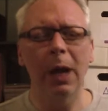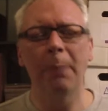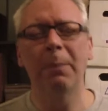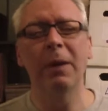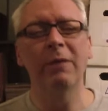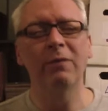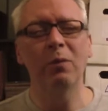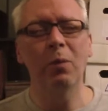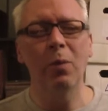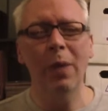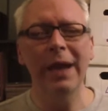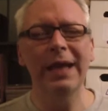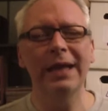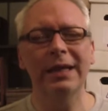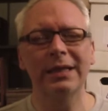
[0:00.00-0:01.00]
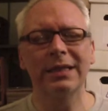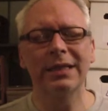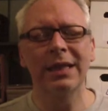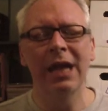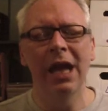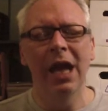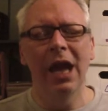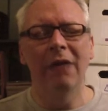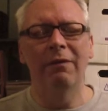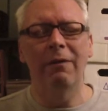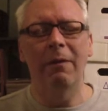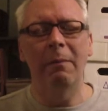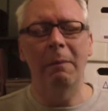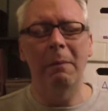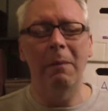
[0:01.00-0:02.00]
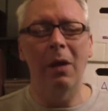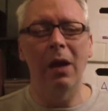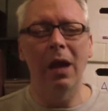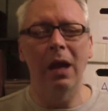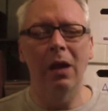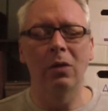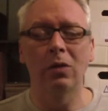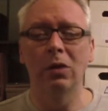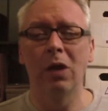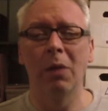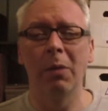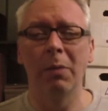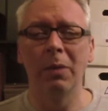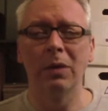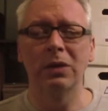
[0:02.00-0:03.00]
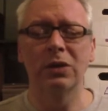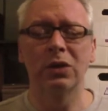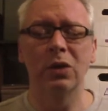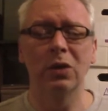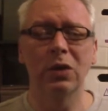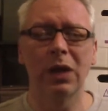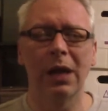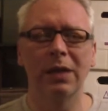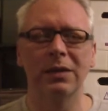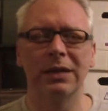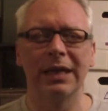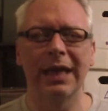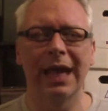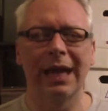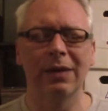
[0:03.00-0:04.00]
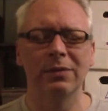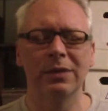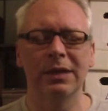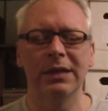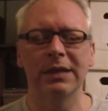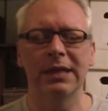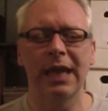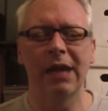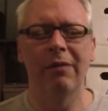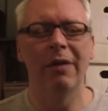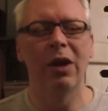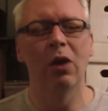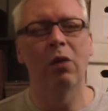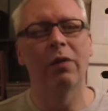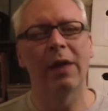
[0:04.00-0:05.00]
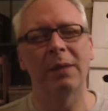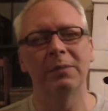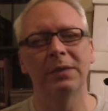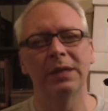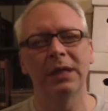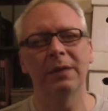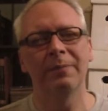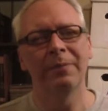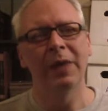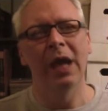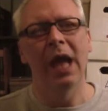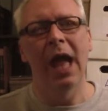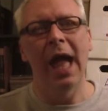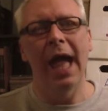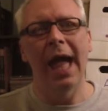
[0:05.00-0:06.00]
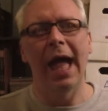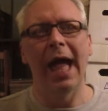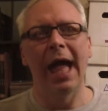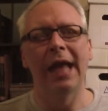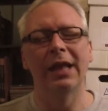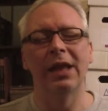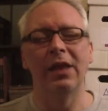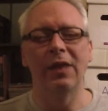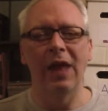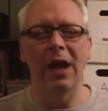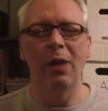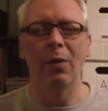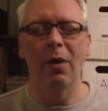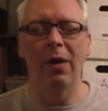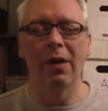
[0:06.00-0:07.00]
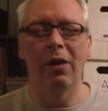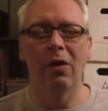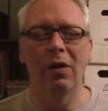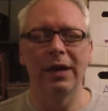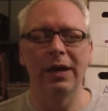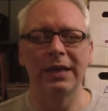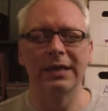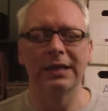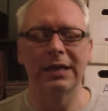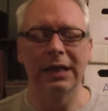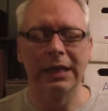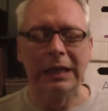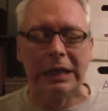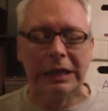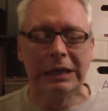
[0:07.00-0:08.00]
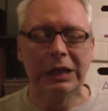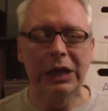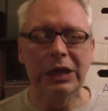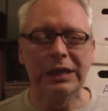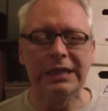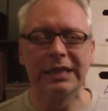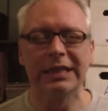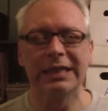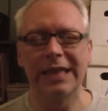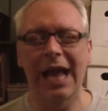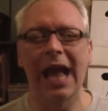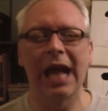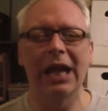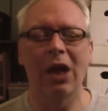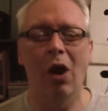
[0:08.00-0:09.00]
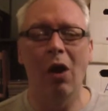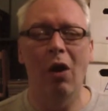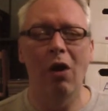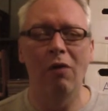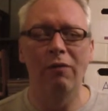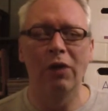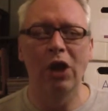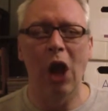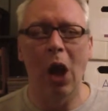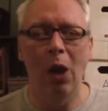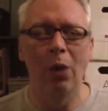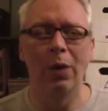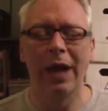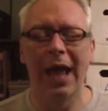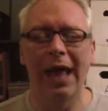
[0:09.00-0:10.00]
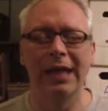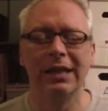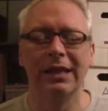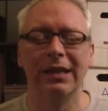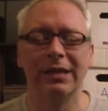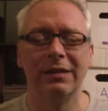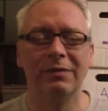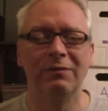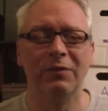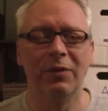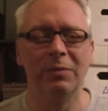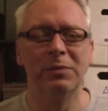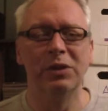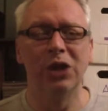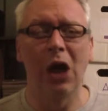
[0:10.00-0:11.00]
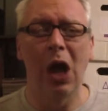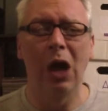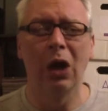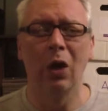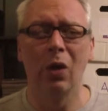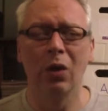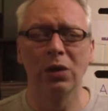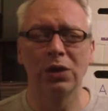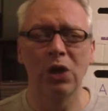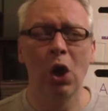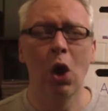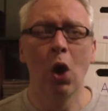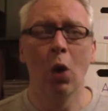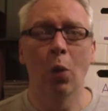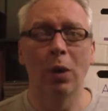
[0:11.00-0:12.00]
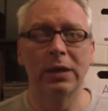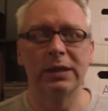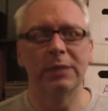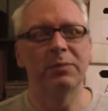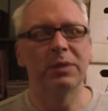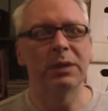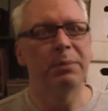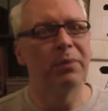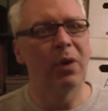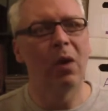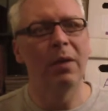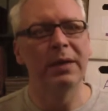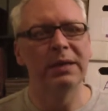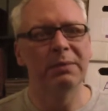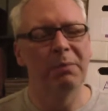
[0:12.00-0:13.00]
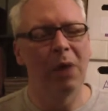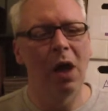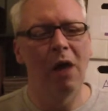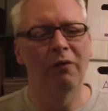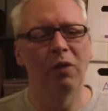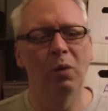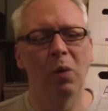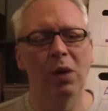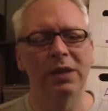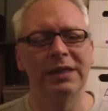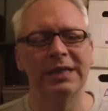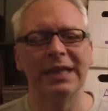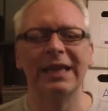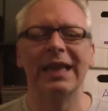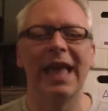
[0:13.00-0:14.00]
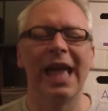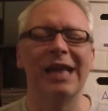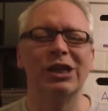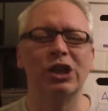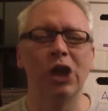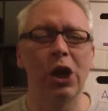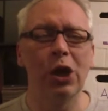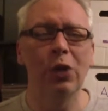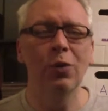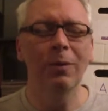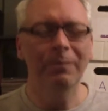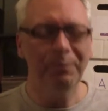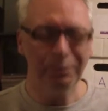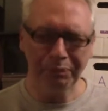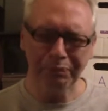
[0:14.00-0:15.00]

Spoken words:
a couple of weeks from my local comic book store, Close Encounters, here in Northampton. And they were a nice, good stack of Conan from Dark Horse with some surprise Marvel ones in there too.